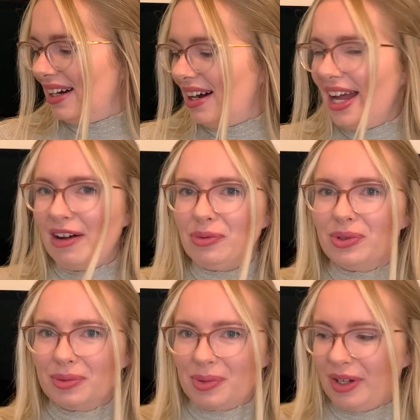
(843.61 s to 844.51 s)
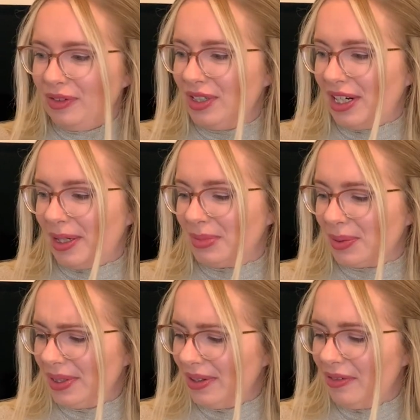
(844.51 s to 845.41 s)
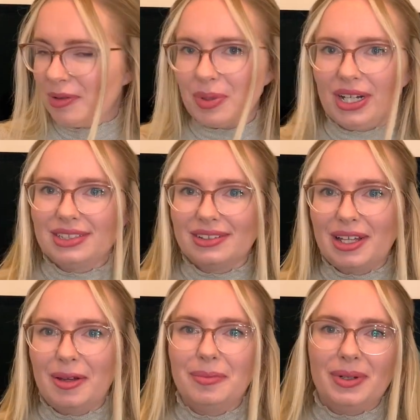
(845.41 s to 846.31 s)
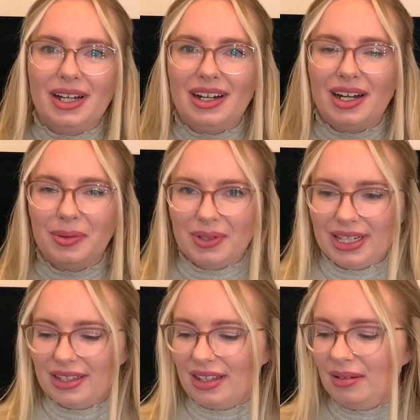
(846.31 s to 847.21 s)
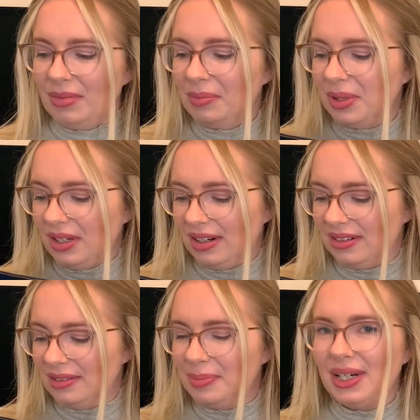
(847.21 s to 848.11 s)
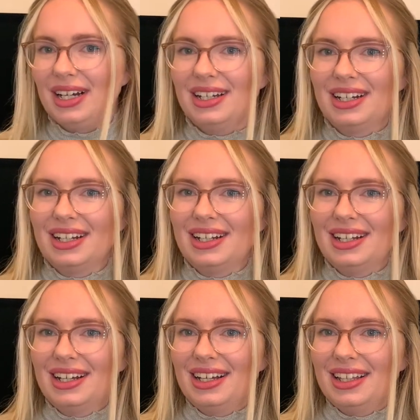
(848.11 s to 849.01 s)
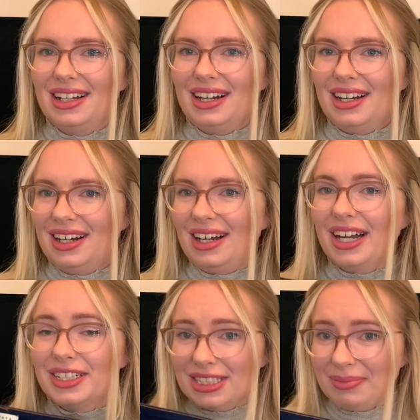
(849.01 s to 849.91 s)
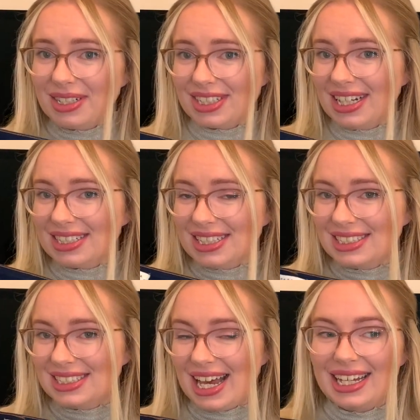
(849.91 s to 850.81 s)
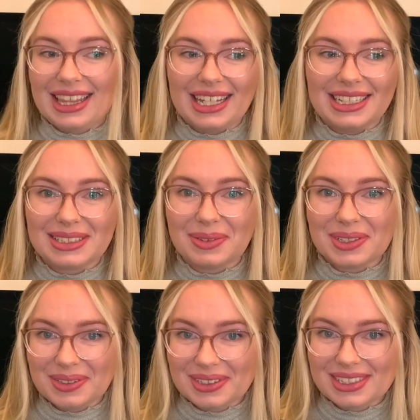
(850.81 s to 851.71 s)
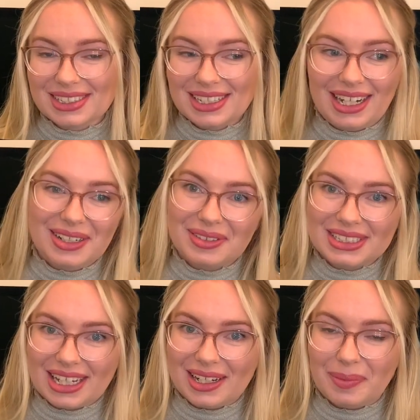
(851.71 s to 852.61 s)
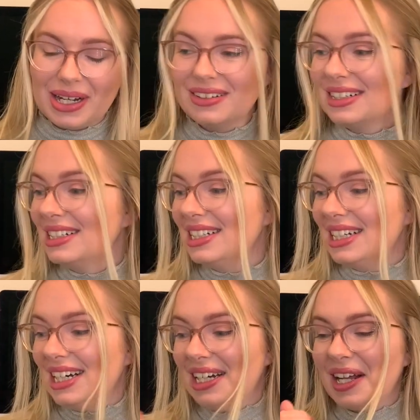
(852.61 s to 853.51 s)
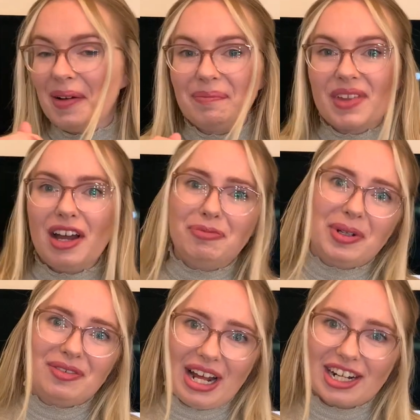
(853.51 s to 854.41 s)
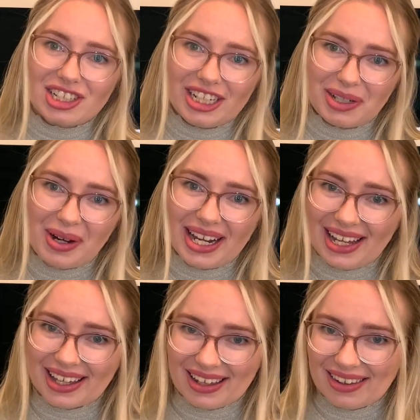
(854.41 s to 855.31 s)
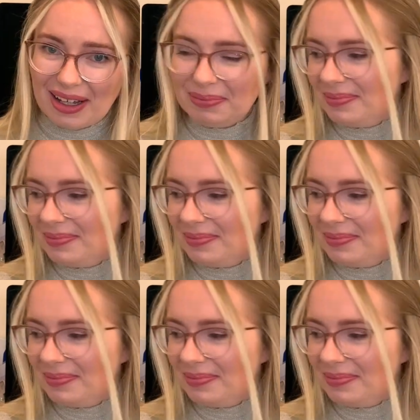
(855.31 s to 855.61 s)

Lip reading: I have worn them quite a few times, so I don't have the price on them, but I will link them below. But I did manage to get in a size 10 in these, which I was kind of excited about. And I've been actually quite liking them.